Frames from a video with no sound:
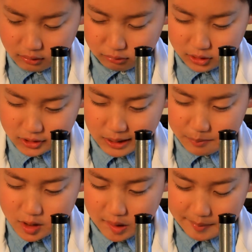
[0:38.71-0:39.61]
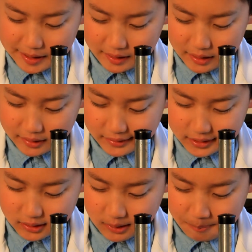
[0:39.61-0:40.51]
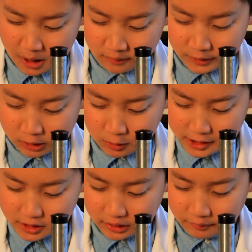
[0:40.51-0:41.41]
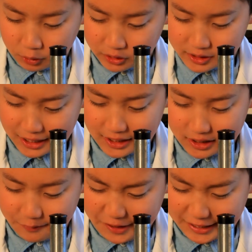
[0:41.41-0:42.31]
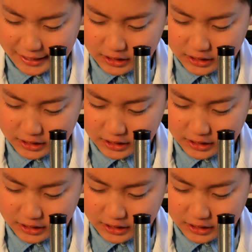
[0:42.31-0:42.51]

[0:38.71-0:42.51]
Well, seems to me this is a perfect question for a scientific